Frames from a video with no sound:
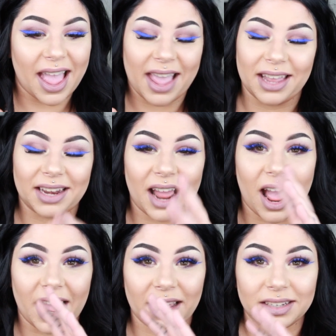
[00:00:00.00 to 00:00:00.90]
And
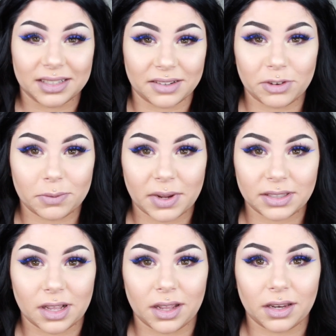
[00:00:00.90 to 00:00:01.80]
I delivered my
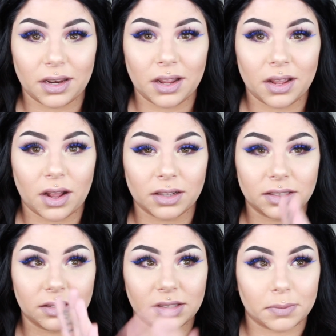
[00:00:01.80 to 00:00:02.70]
son
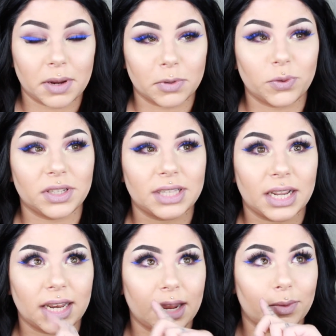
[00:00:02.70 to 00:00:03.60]
on September
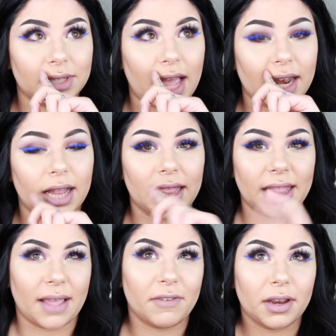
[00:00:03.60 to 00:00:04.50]
22nd. It was at
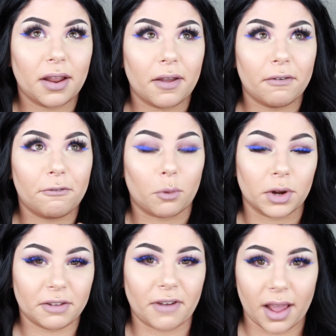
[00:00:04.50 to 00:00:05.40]

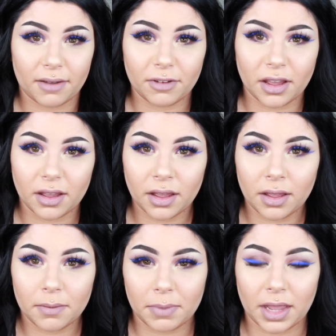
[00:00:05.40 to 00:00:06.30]
11:45
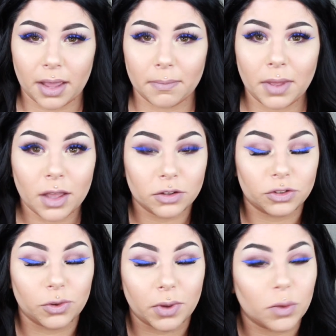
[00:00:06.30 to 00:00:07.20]
p.m.
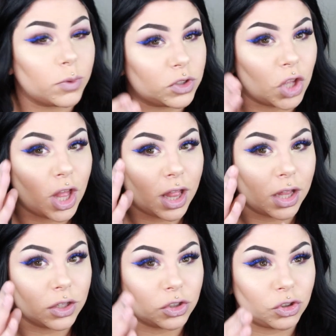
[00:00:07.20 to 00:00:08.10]
So it was
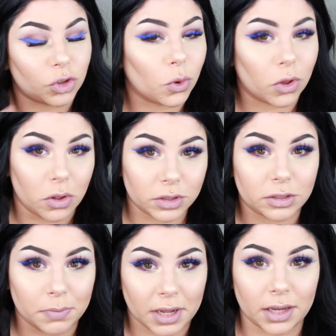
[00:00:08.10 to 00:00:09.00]
so close
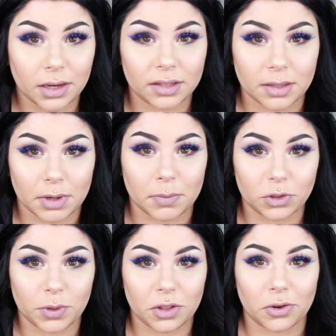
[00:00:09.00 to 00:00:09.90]
to being September
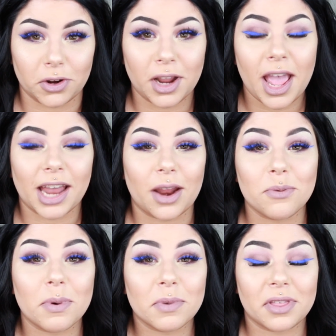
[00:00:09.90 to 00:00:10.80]
23rd. And I
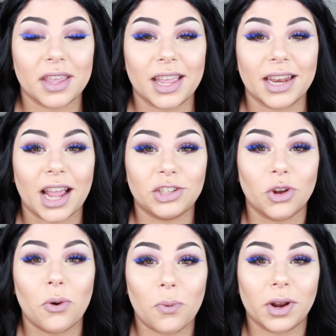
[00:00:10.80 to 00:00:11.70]
remember thinking, I
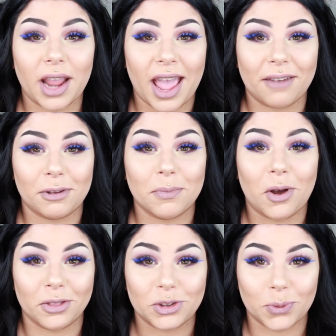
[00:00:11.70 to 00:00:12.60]
don't want to have him
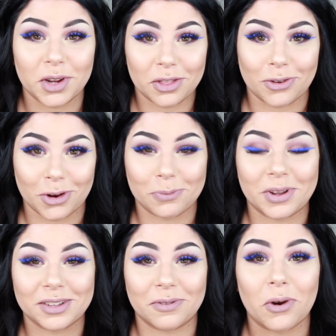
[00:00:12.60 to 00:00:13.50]
on the 23rd
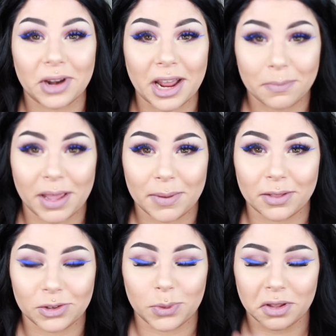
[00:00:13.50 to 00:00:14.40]
because I've already had a baby on
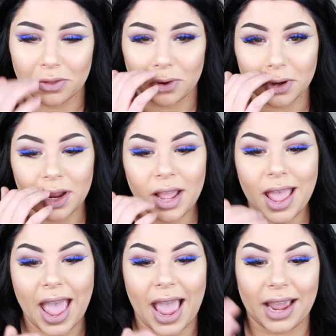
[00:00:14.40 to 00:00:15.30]
the 23rd.
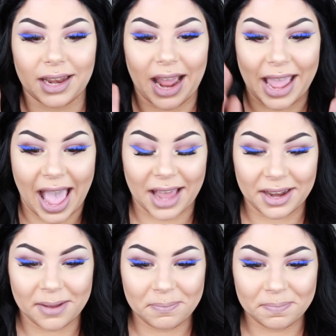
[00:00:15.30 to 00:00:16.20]
And I had
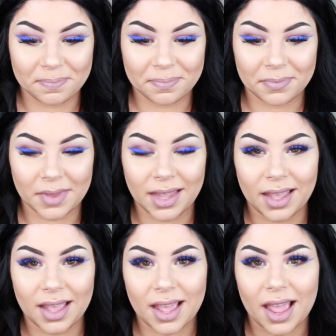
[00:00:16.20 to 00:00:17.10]
him,
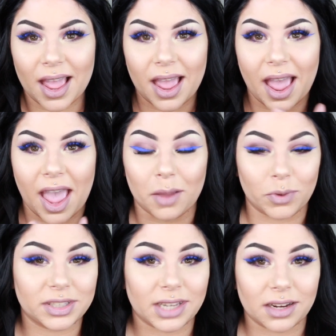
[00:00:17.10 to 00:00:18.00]
and
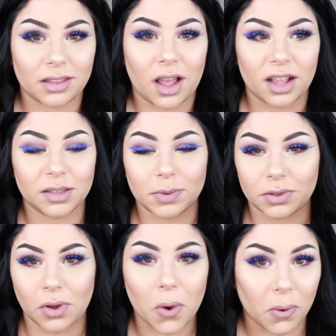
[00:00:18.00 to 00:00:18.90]
we stayed at the hospital
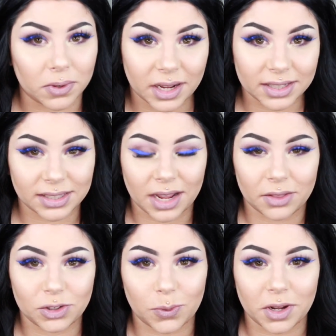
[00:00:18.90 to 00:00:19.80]
the whole next day
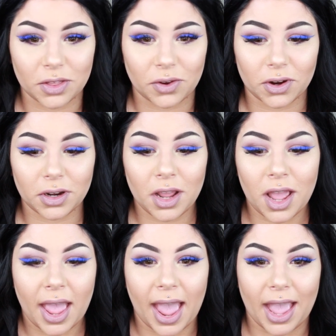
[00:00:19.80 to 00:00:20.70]
on the 23rd.
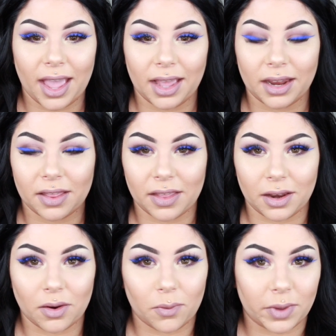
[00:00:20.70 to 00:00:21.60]
And
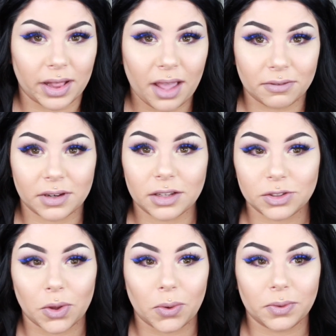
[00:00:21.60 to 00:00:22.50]
then we left.
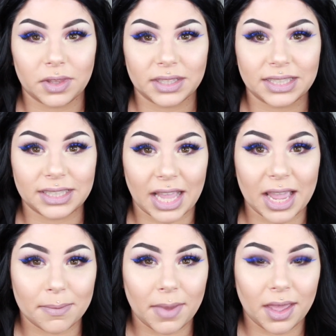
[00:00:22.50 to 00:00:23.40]
So the
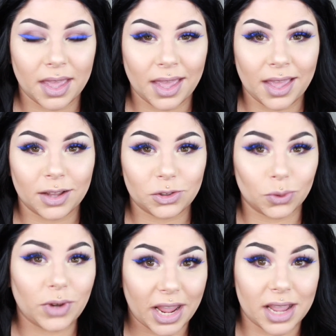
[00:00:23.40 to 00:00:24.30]
same
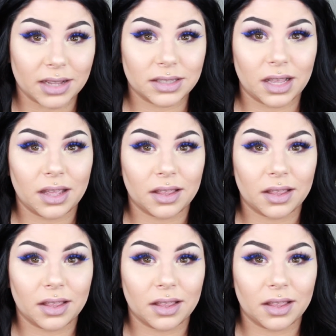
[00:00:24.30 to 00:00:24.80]
2 days,